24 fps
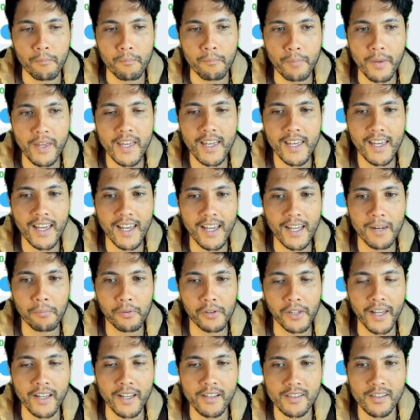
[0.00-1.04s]
be in
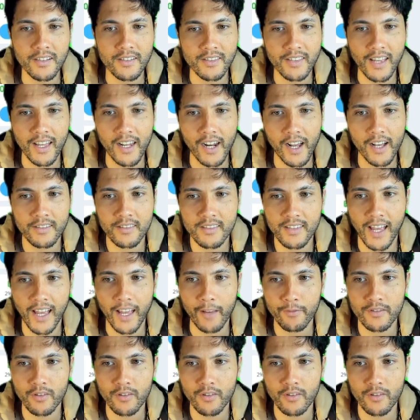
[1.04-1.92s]
places that are safe.